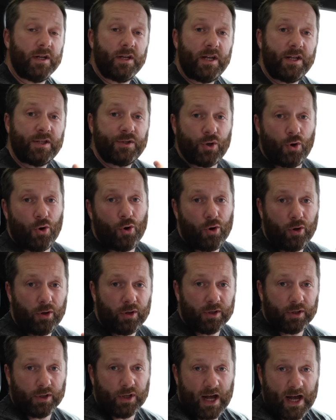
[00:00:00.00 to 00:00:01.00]
It's
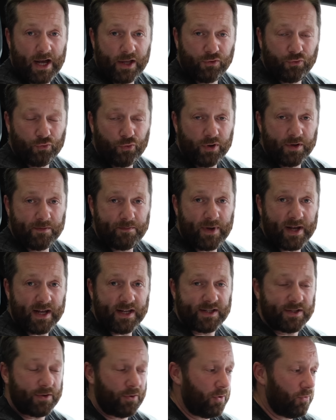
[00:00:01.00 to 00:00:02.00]
all Android
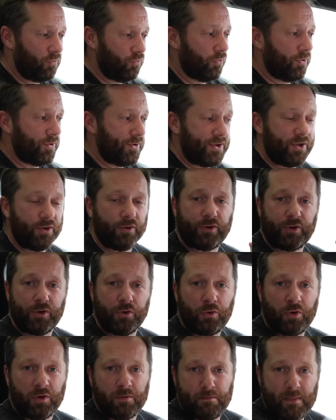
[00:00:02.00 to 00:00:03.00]
based, so it runs your
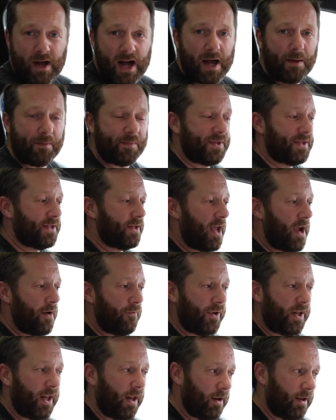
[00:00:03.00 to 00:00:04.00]
Google Maps,
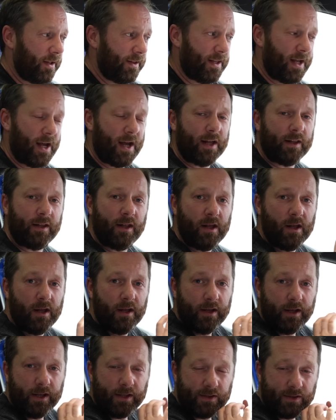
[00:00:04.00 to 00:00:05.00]
everything like that.
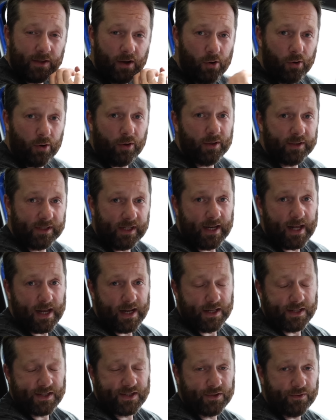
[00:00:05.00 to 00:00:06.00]
It's all the
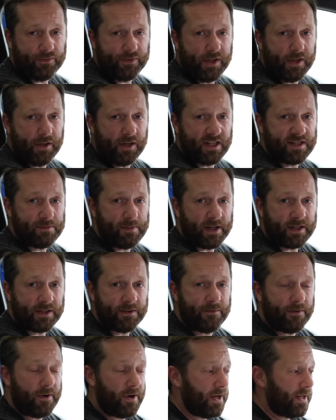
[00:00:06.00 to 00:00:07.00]
latest stuff that you'd expect to
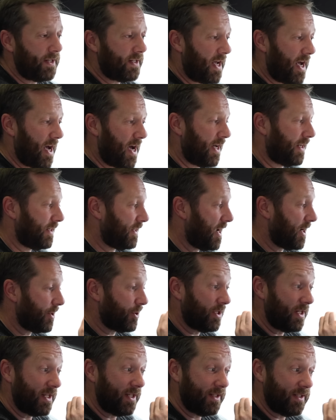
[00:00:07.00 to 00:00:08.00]
find. And
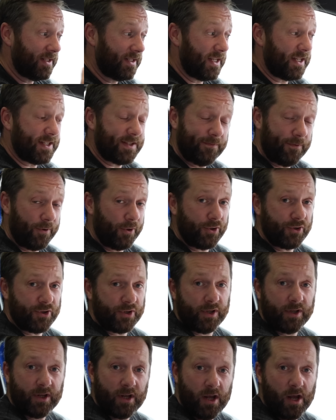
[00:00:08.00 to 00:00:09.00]
actually in this
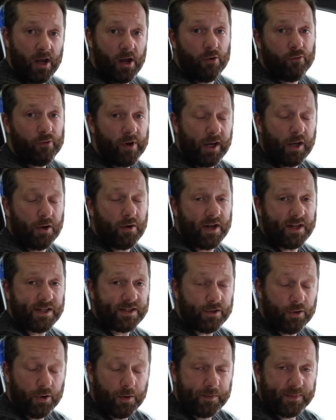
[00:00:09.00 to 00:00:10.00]
version, Renault
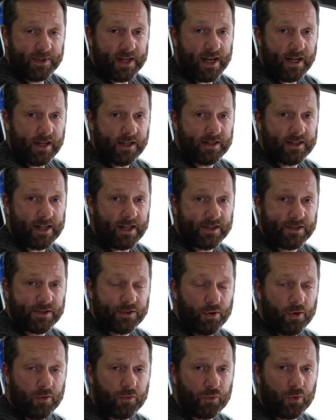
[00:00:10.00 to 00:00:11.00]
has updated that
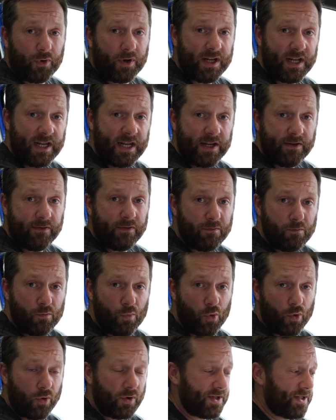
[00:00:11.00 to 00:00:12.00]
software even
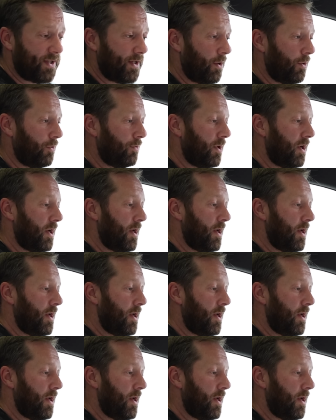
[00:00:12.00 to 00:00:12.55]
more so.